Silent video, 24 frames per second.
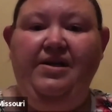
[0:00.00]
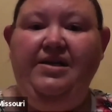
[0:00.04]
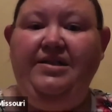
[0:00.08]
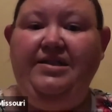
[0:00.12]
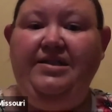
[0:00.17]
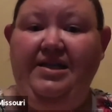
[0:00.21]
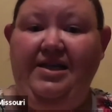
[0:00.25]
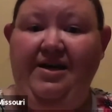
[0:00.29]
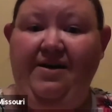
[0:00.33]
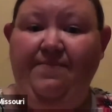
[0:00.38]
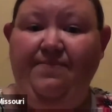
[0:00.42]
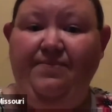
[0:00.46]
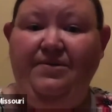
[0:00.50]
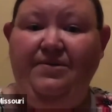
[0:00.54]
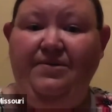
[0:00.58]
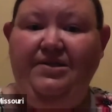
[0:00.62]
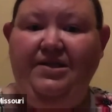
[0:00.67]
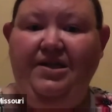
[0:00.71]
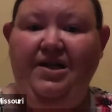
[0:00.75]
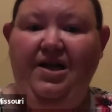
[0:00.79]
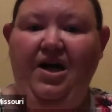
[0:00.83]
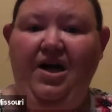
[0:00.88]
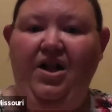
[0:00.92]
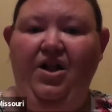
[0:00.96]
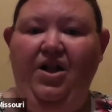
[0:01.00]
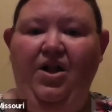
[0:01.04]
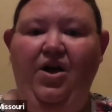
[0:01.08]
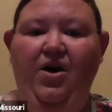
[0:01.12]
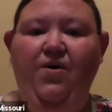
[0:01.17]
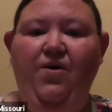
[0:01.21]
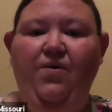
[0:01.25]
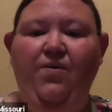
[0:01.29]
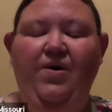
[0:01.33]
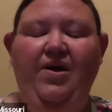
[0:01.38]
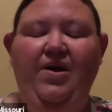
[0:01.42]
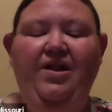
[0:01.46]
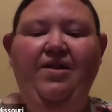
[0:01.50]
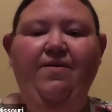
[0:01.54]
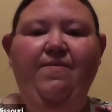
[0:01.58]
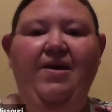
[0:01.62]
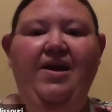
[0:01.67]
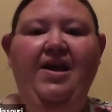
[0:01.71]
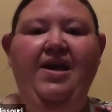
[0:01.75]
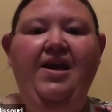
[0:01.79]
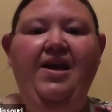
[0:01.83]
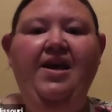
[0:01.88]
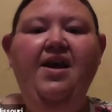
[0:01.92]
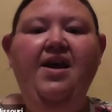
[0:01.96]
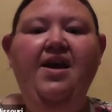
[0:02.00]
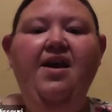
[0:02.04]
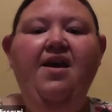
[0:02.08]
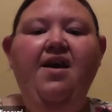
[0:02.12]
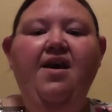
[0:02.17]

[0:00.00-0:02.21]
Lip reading: tips along with me.